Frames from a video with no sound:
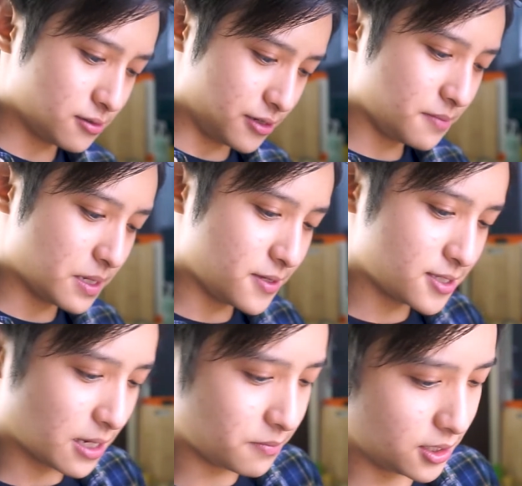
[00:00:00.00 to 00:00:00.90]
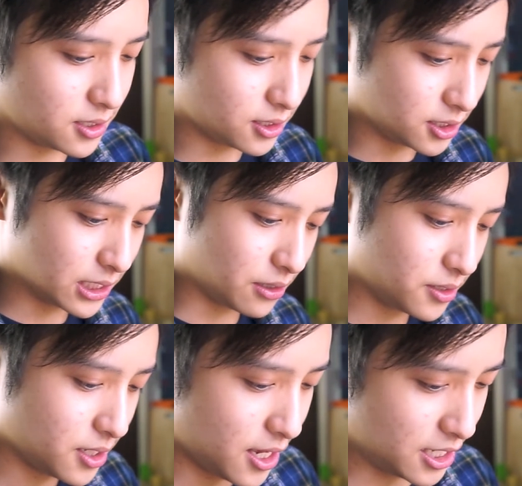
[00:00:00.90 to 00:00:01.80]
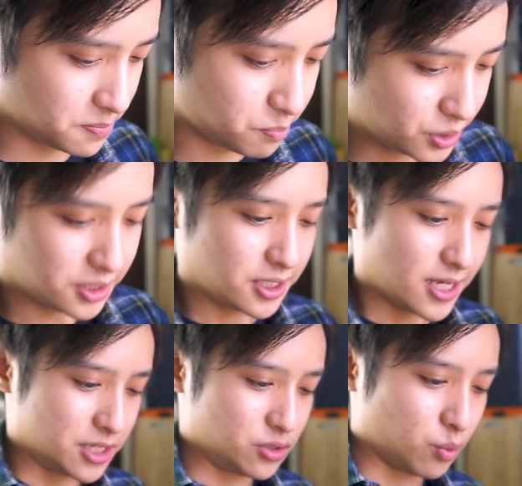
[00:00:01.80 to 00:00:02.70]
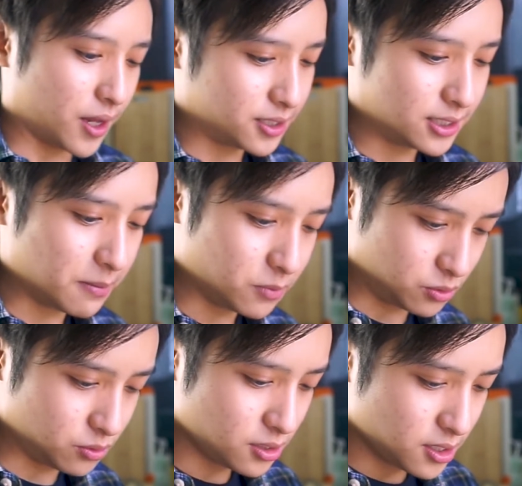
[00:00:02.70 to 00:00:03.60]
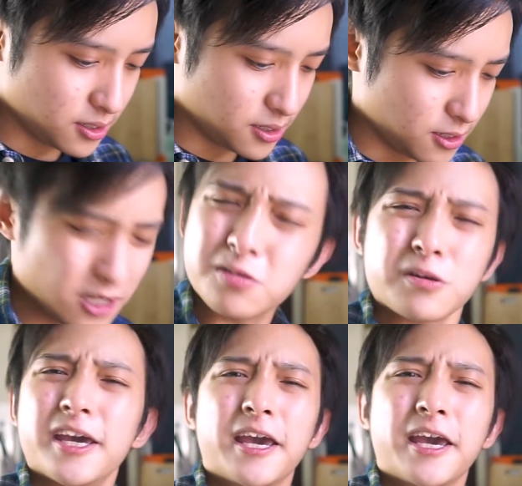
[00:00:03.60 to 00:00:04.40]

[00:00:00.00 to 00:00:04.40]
right, maybe some didn't turn out as pretty as you wanted them to, it's okay.